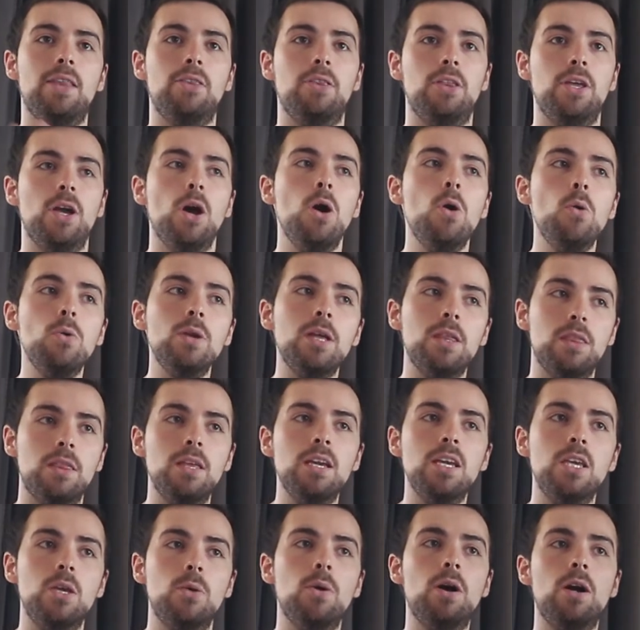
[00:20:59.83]
The only
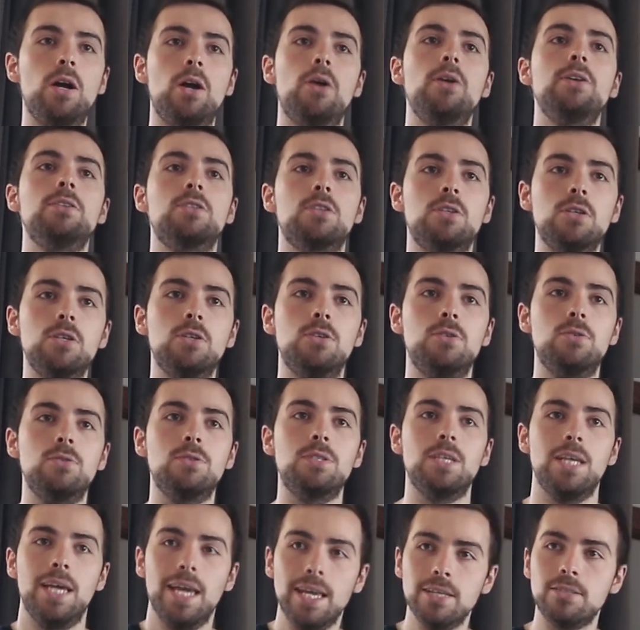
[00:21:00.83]
thing you are going to lose
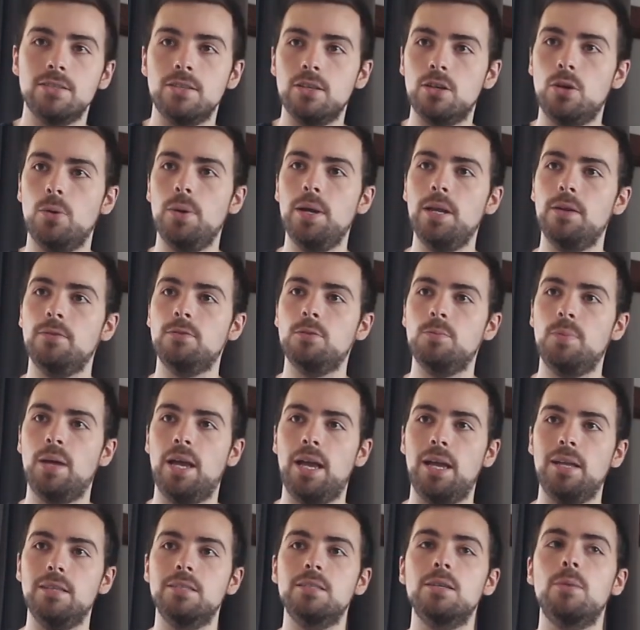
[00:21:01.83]
is the queen of
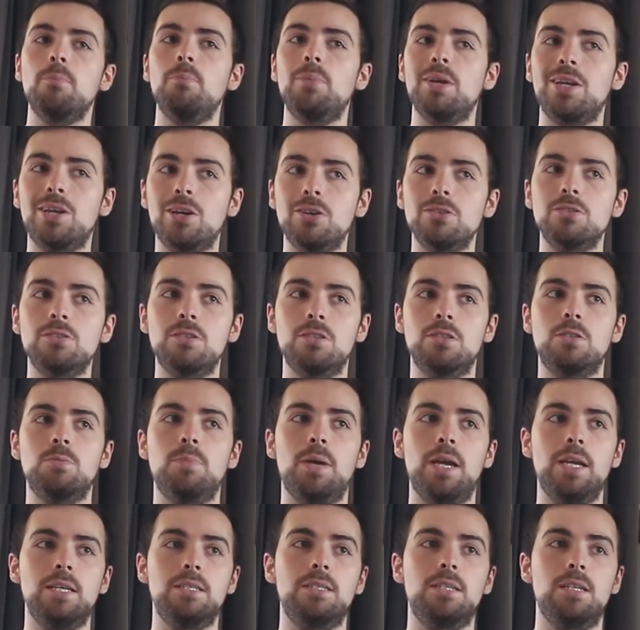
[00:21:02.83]
spades, because the
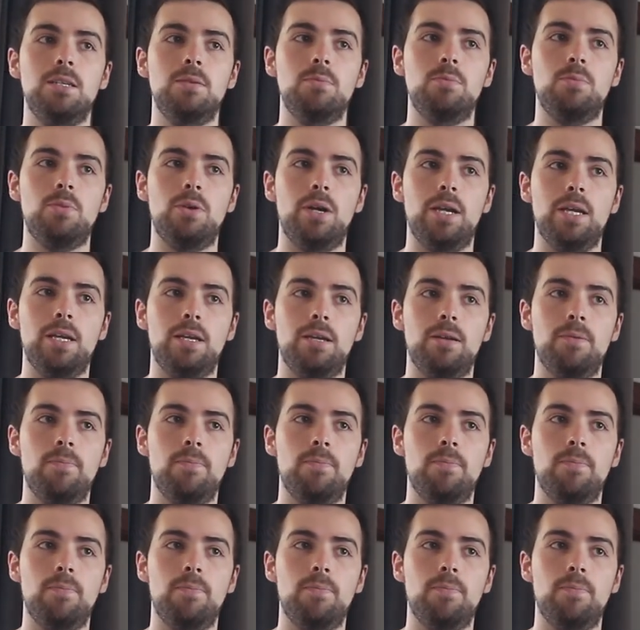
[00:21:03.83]
spades didn't break.